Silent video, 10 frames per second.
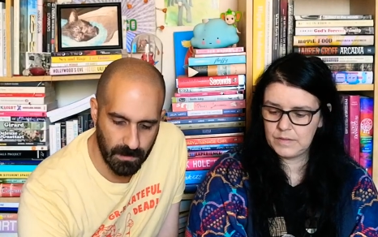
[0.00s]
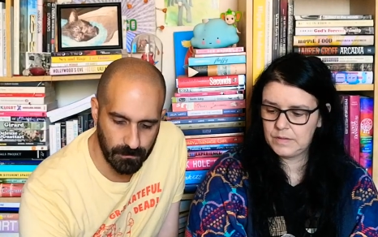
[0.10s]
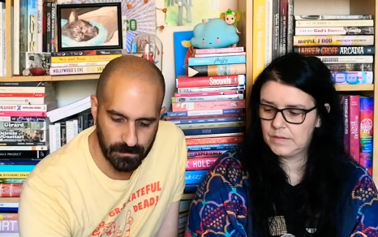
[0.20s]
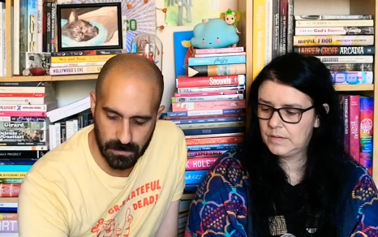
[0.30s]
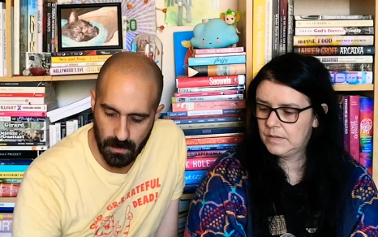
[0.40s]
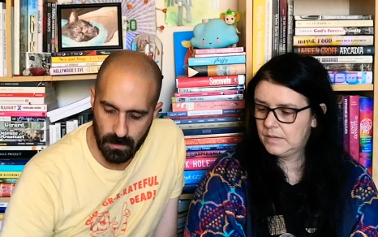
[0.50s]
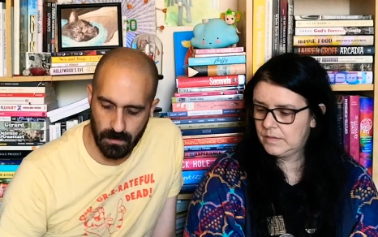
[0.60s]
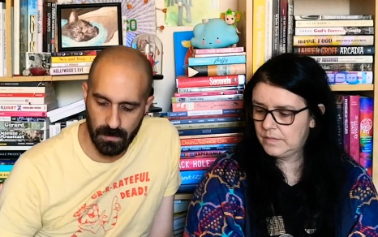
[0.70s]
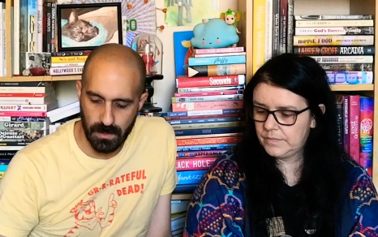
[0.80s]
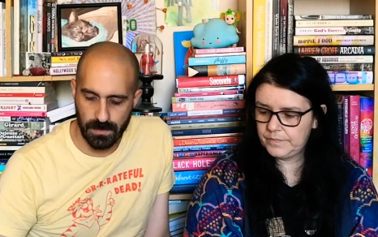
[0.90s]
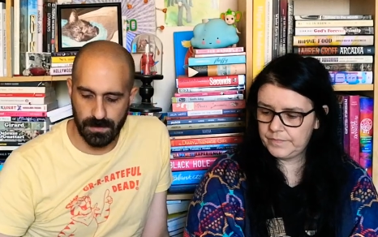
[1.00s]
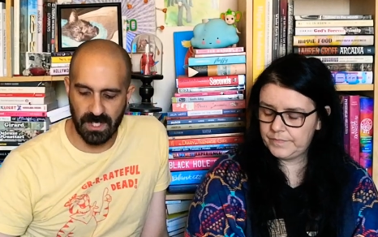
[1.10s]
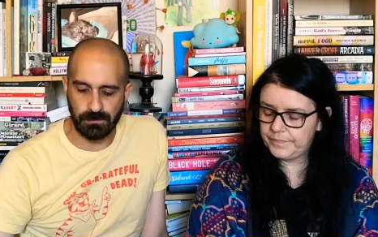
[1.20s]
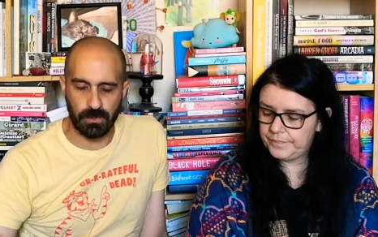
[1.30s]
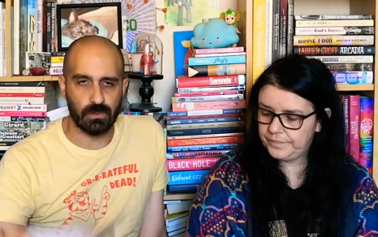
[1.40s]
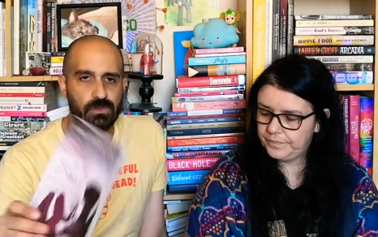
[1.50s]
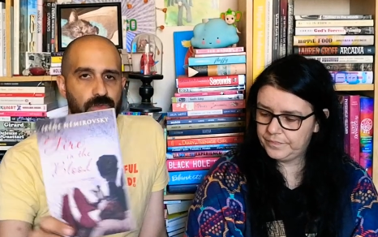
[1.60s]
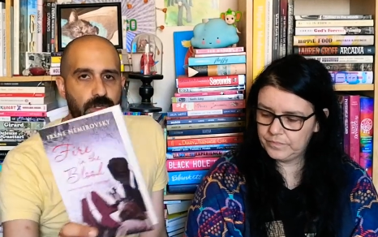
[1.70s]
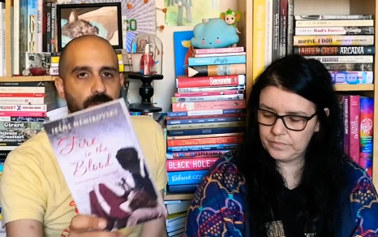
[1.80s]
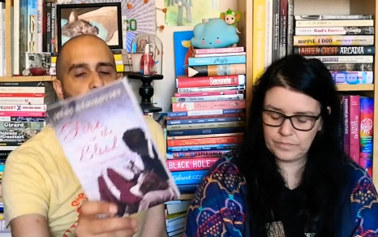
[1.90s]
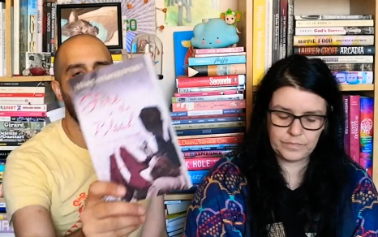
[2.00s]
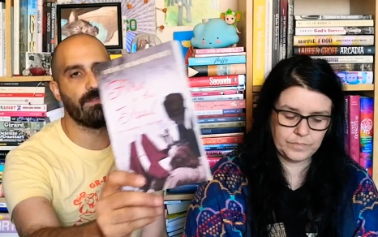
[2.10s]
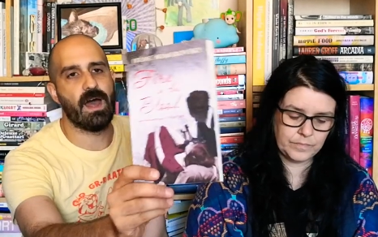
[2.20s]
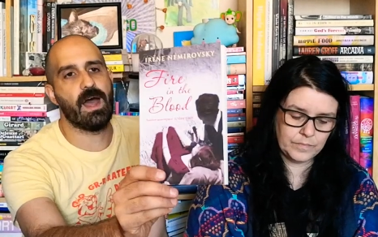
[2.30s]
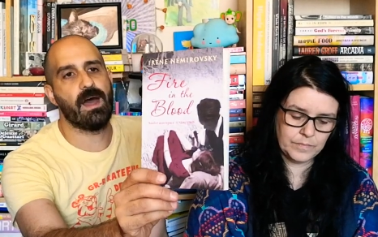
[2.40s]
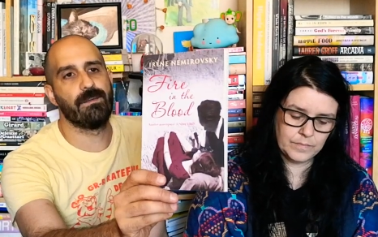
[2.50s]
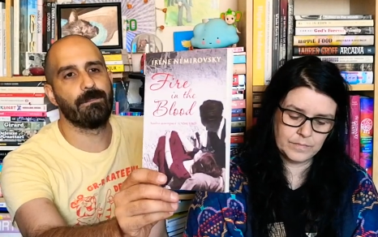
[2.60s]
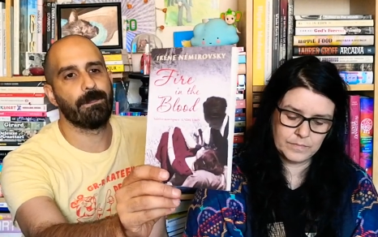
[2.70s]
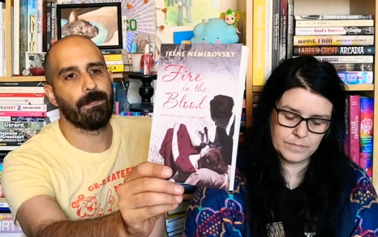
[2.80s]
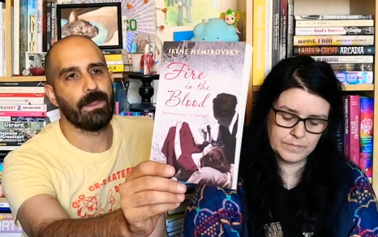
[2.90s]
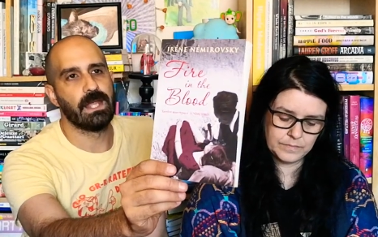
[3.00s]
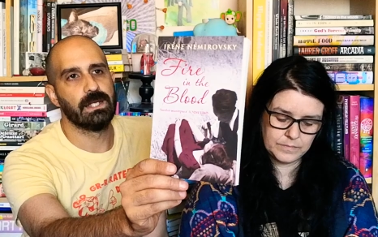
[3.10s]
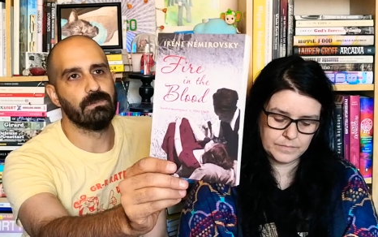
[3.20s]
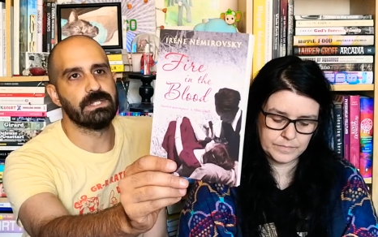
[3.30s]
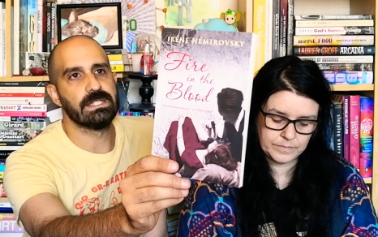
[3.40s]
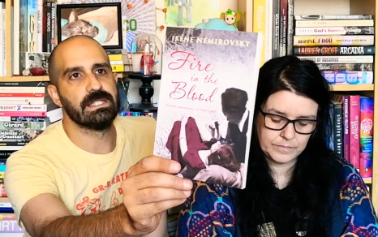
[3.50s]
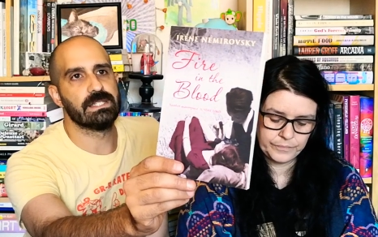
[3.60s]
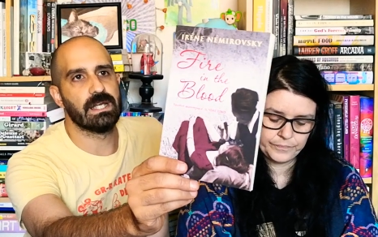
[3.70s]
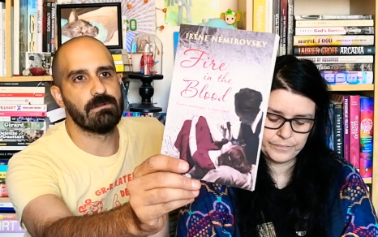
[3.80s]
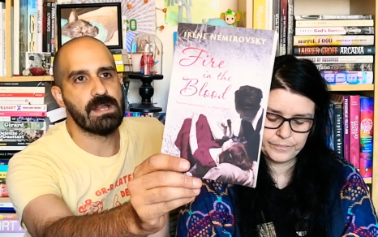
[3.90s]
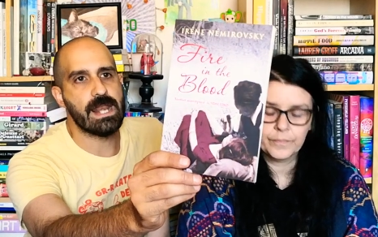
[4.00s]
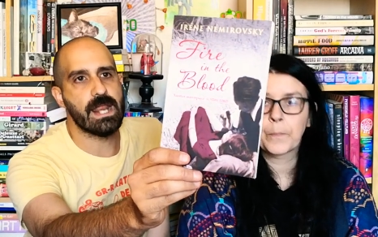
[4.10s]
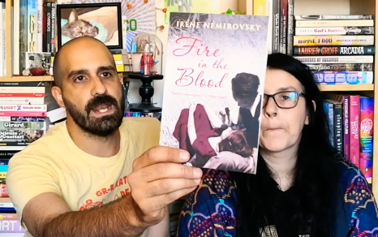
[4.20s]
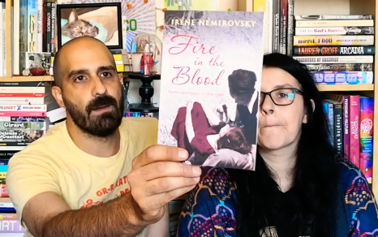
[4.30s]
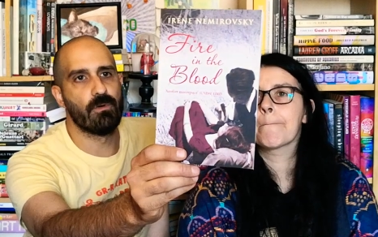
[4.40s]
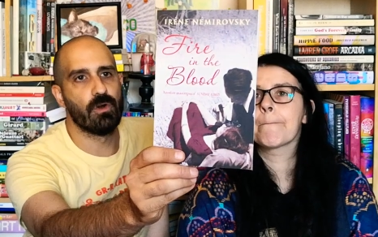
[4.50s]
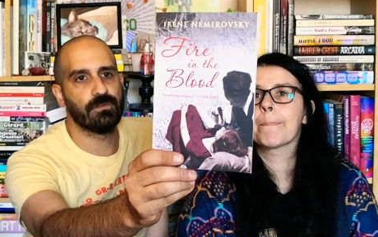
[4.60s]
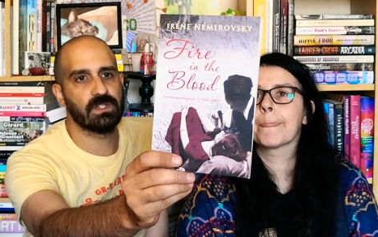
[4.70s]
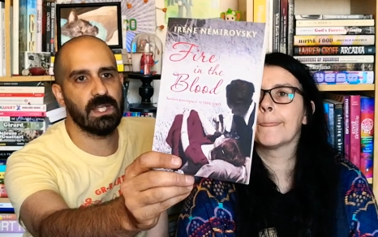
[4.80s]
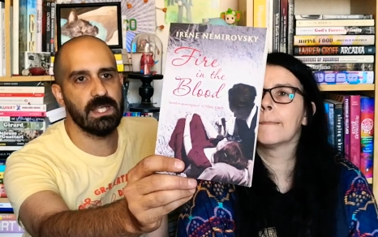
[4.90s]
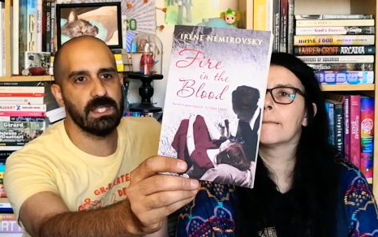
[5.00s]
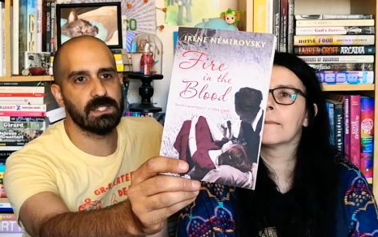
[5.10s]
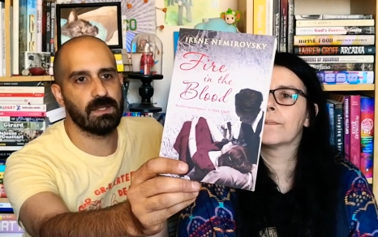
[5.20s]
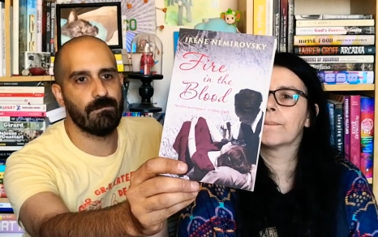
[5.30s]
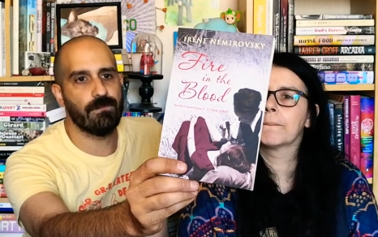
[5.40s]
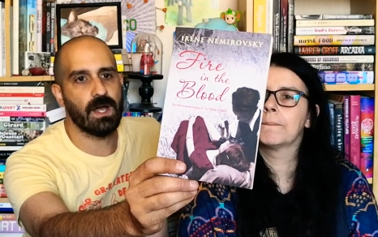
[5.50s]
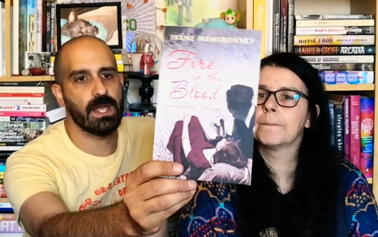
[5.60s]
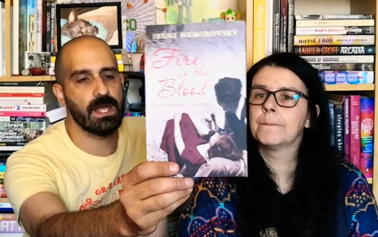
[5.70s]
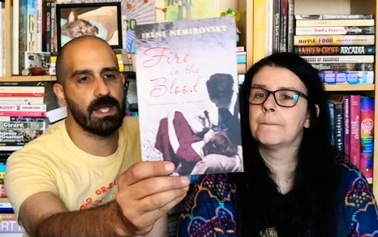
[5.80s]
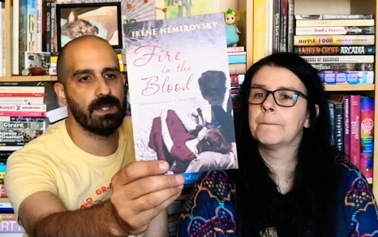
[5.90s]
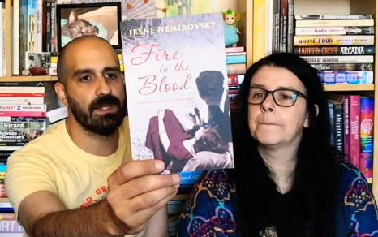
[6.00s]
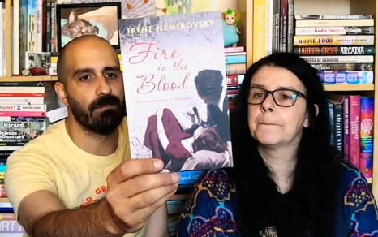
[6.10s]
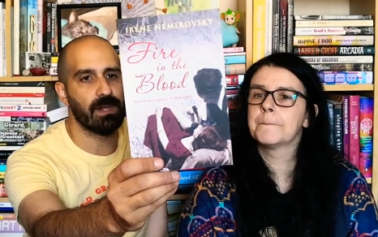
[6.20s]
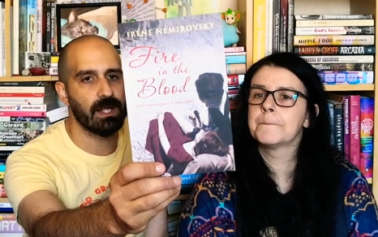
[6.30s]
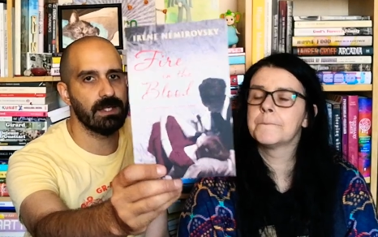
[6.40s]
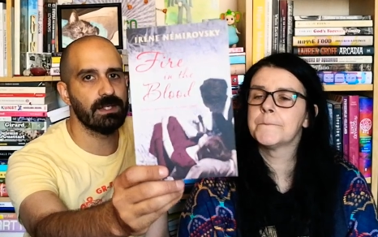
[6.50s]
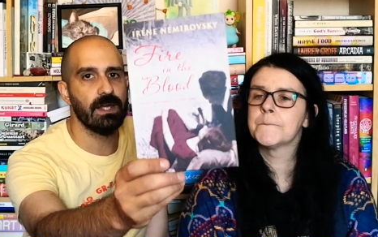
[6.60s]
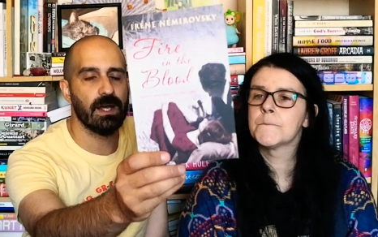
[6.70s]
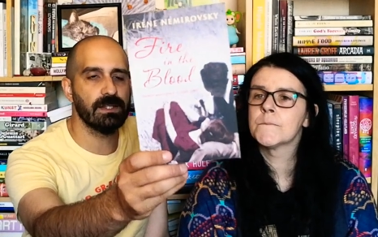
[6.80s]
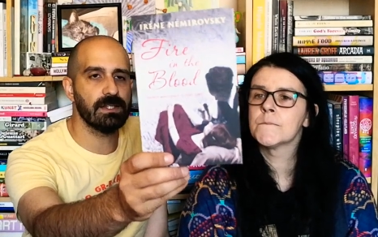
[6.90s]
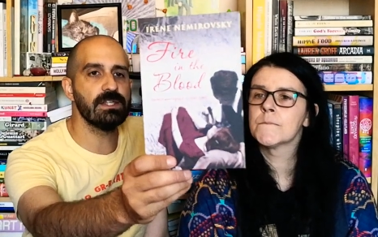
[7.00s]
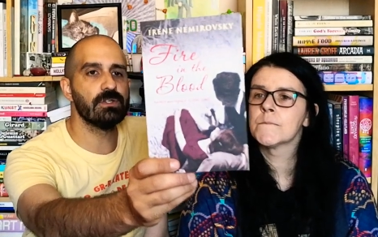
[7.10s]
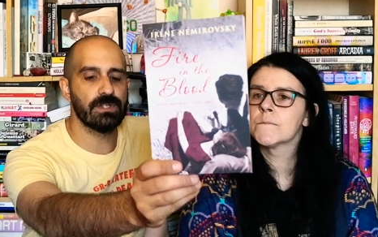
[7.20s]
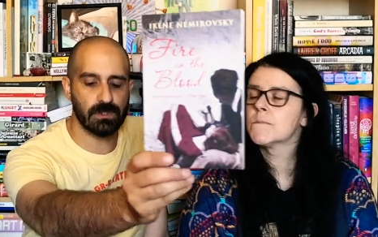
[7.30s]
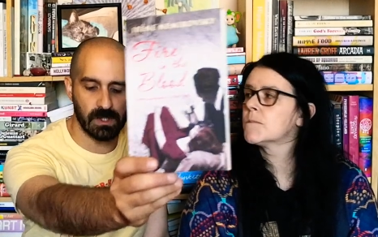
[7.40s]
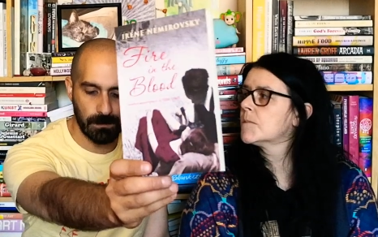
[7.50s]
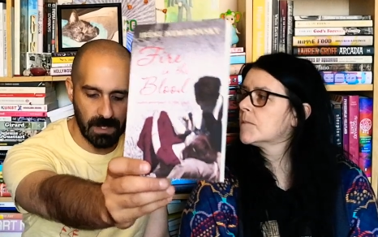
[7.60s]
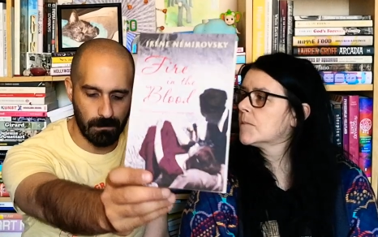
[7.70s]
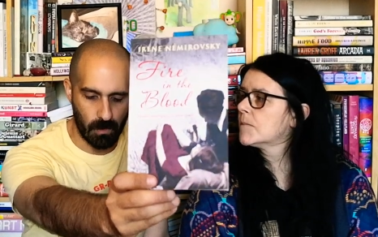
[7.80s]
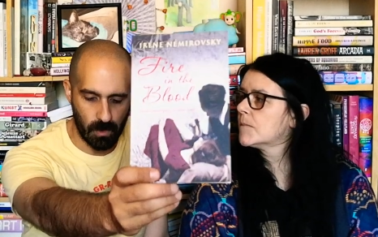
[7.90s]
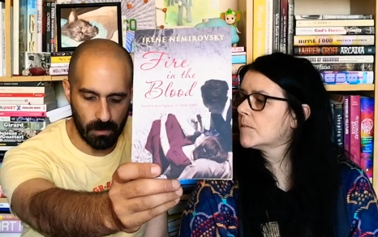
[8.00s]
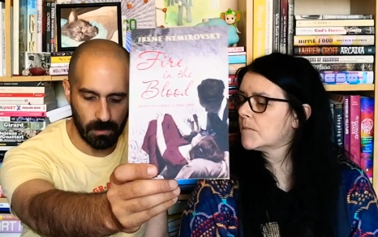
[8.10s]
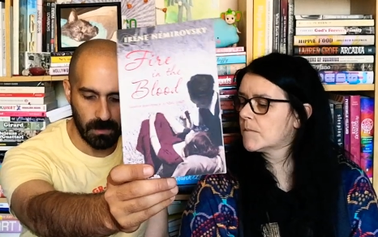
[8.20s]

Speaker 1: month. So the next book was also part of that which is Irene Nemirovsky's Fire in the Blood. I did enjoy this one a bit more.